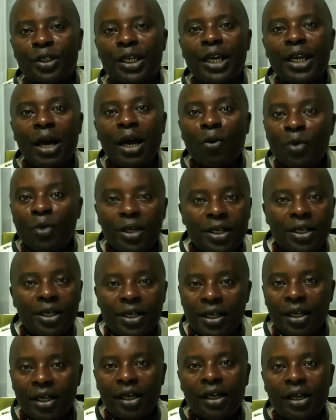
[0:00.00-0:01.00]
In a week,
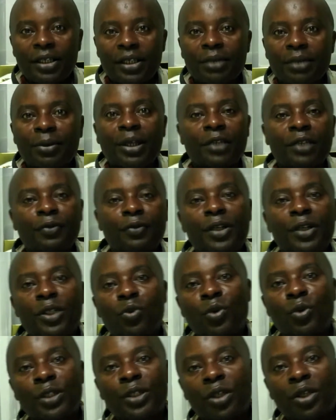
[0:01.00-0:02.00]
somebody has finished
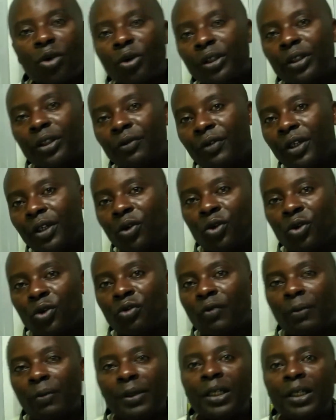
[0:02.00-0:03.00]
watching all the videos of
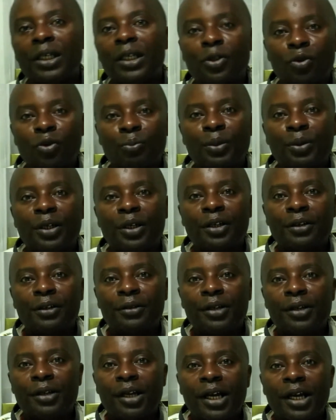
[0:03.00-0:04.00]
a particular topic.
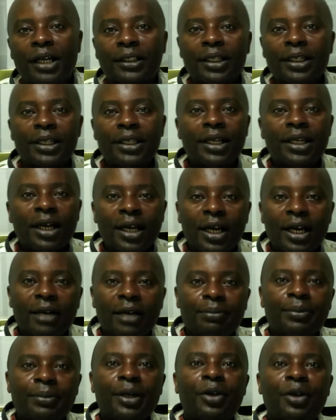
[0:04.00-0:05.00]
And then here I
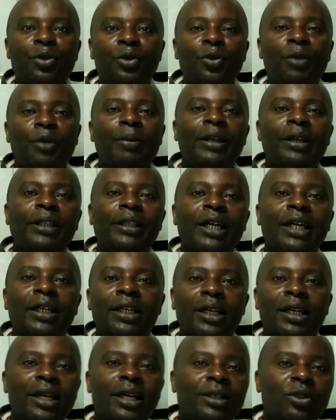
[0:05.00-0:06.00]
am doing my third
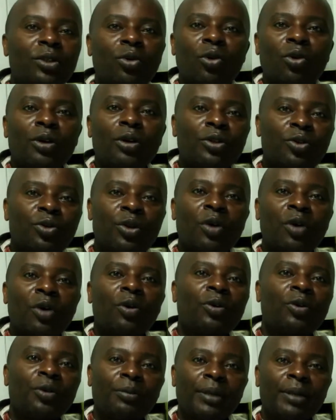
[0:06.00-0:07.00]
lesson,
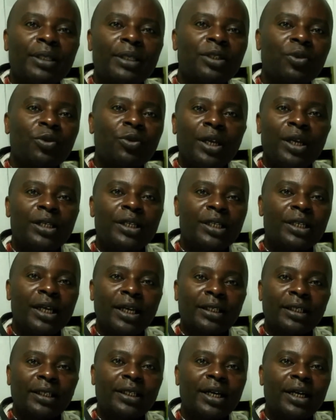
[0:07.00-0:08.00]
struggling with my students like
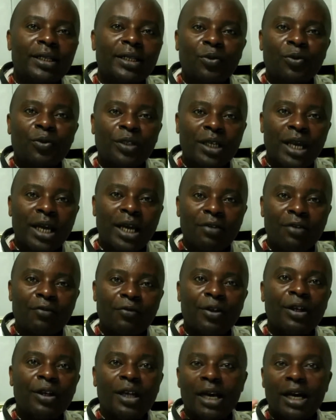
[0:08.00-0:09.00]
that with live.
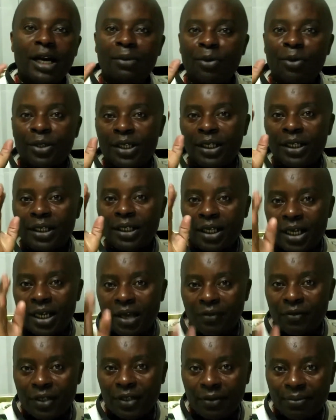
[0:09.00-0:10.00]
I'm not saying that
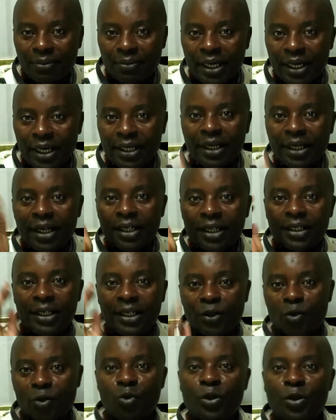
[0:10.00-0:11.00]
lives are bad,
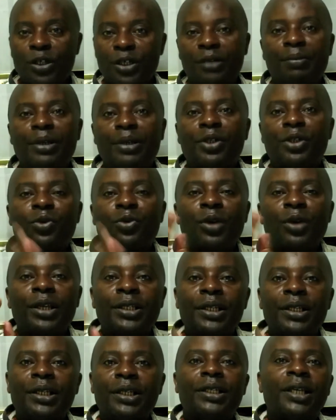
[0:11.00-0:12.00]
they're good. But students
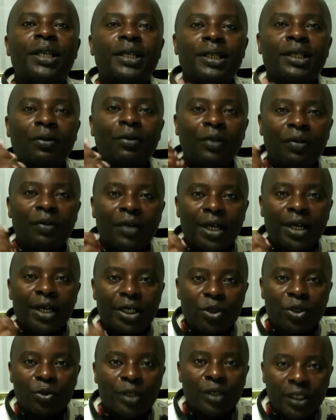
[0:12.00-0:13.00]
in this case have never
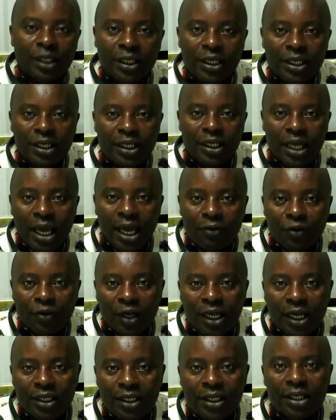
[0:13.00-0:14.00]
understood that these live
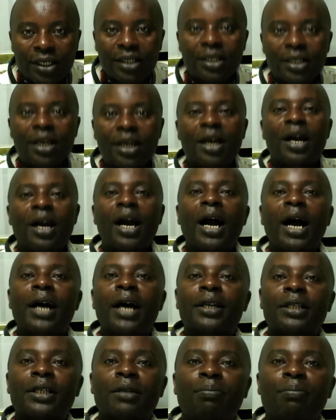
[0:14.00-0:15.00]
classes
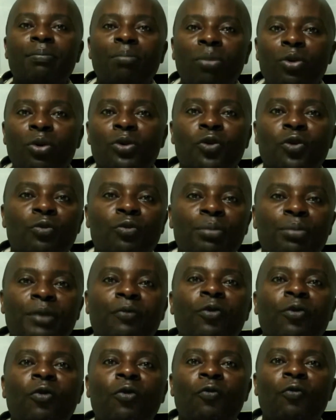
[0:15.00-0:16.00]
are supposed to be
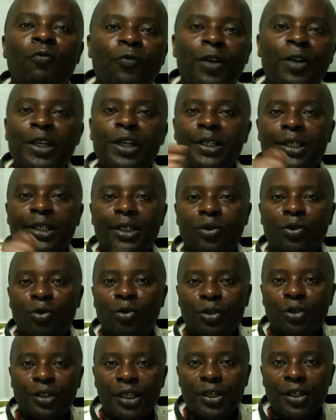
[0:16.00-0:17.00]
for very technical
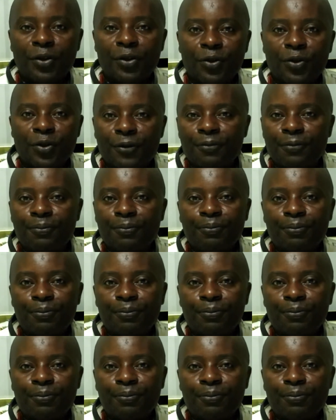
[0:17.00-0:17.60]
things.